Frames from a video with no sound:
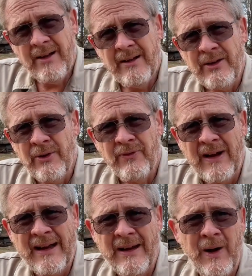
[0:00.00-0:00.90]
You'll
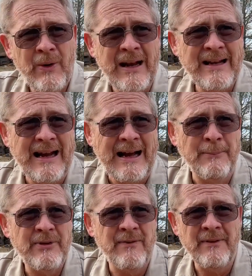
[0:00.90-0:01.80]
find all
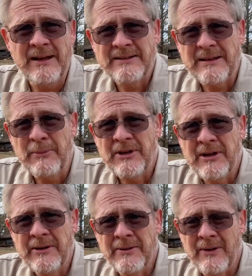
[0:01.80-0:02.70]
types of nesting
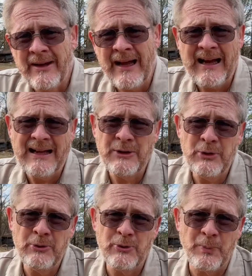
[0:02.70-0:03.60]
material. Now I
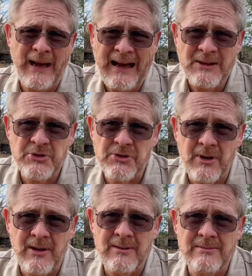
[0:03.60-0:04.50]
use pine
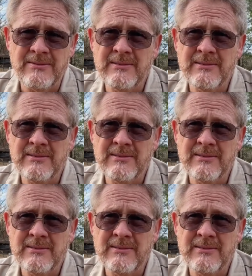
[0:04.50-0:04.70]
straw.